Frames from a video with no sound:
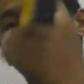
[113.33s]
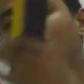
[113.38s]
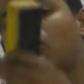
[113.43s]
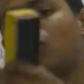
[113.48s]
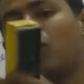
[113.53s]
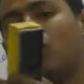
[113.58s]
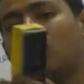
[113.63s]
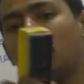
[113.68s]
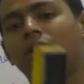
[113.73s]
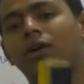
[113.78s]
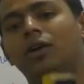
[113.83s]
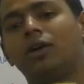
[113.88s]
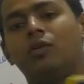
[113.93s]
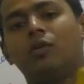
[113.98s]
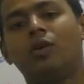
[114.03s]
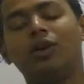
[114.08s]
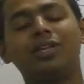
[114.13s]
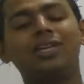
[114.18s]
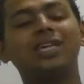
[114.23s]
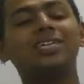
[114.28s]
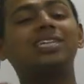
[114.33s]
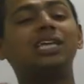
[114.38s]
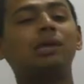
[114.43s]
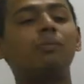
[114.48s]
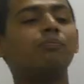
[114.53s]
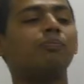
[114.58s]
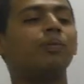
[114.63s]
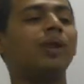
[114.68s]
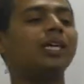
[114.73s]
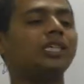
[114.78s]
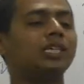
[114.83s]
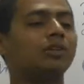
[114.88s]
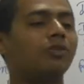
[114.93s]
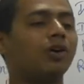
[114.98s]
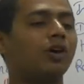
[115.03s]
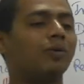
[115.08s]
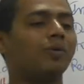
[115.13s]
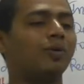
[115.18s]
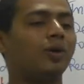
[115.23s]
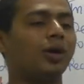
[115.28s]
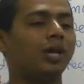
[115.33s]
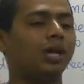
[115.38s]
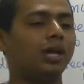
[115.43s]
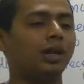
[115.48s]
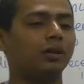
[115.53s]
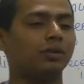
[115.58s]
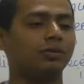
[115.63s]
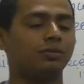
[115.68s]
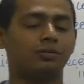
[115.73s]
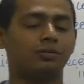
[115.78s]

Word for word: law, what is the simplest way of doing it?